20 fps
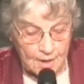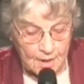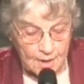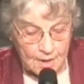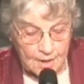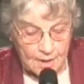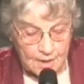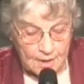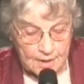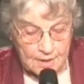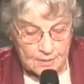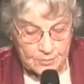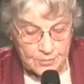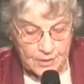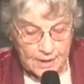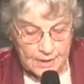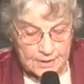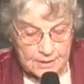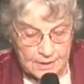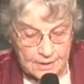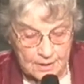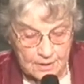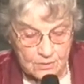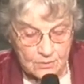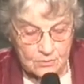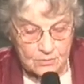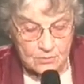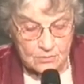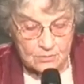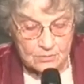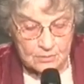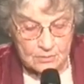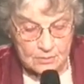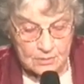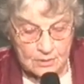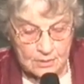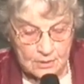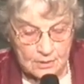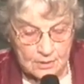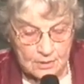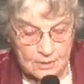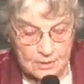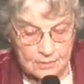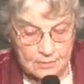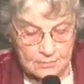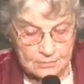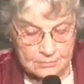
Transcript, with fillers: And by now, um,